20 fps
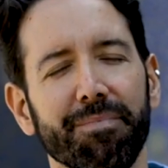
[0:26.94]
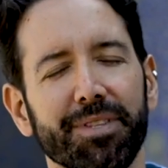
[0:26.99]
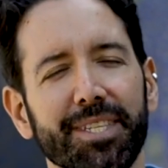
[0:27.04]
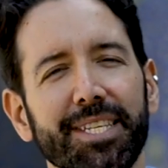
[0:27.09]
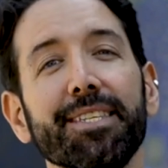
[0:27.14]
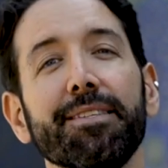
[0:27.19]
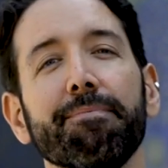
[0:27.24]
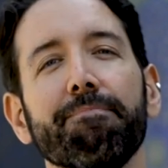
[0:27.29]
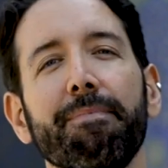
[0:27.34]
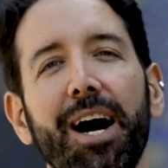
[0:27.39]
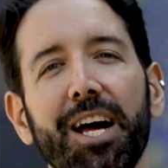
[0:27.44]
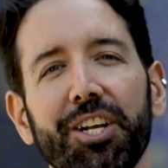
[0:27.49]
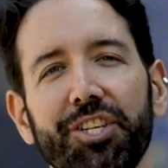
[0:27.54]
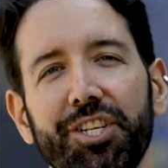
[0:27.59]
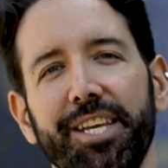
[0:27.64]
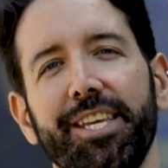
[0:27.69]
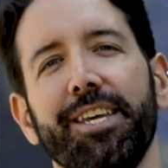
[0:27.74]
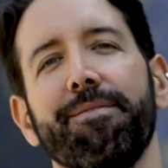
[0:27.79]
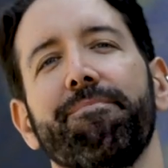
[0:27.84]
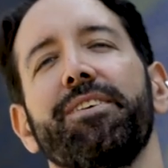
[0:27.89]
Since March
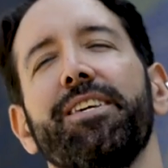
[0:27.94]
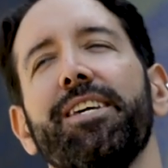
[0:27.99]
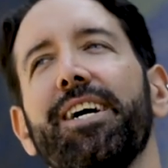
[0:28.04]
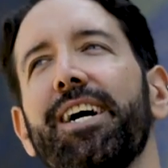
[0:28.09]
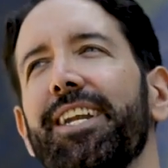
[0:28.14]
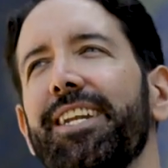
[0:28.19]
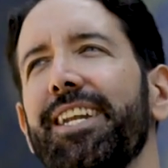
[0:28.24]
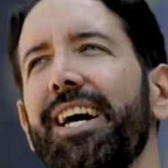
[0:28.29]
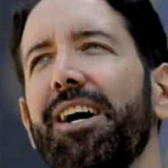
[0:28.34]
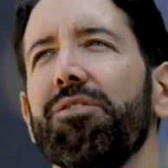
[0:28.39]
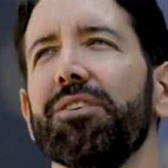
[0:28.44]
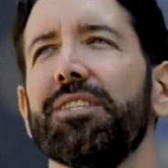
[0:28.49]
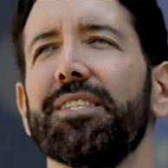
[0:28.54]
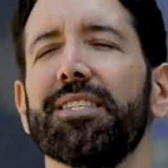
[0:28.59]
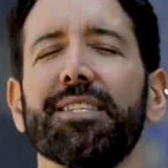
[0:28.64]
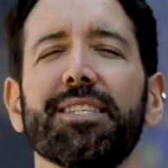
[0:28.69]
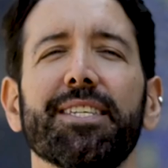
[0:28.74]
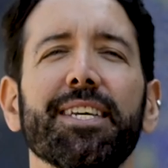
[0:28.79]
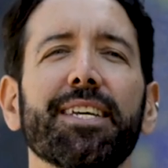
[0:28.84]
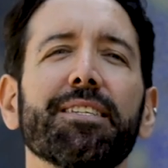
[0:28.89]
I am here, now it's
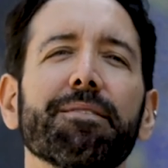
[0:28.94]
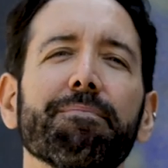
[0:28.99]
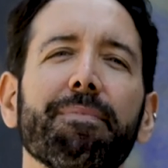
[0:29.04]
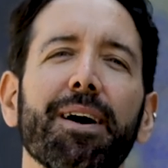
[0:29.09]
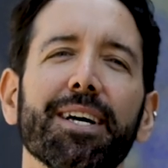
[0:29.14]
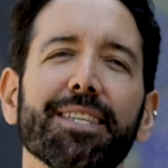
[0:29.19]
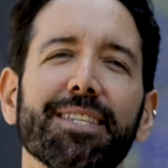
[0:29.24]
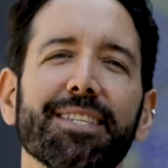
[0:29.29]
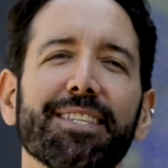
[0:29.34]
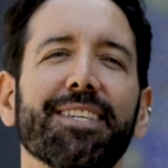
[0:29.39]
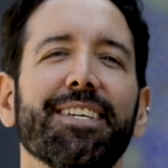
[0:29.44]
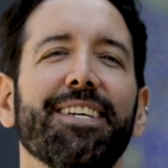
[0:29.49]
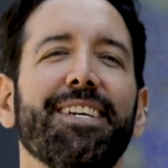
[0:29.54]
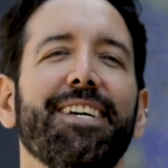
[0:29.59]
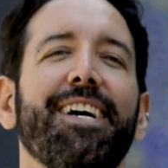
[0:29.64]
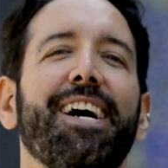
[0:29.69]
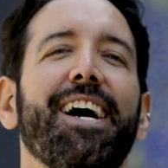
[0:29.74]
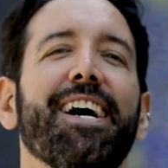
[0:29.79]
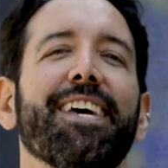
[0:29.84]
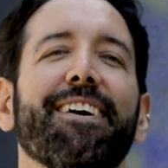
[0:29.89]
6 months
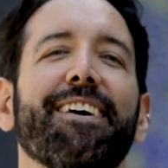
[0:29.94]
I